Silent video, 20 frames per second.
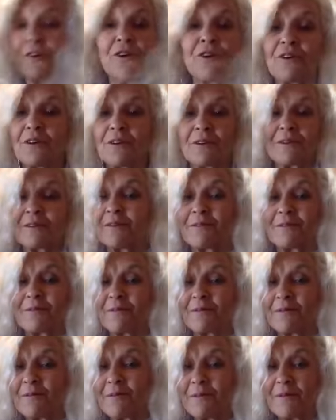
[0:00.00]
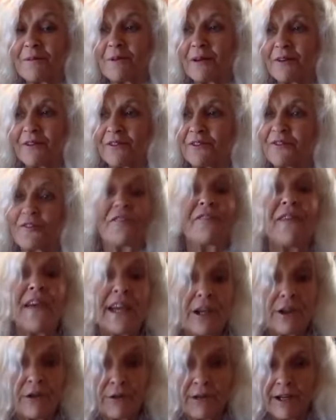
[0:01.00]
for for
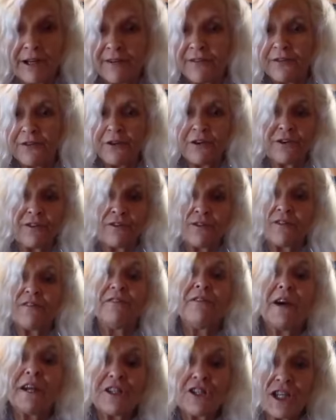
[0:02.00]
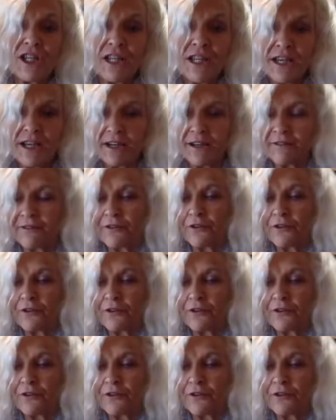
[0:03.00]
fakery, for for fudging it,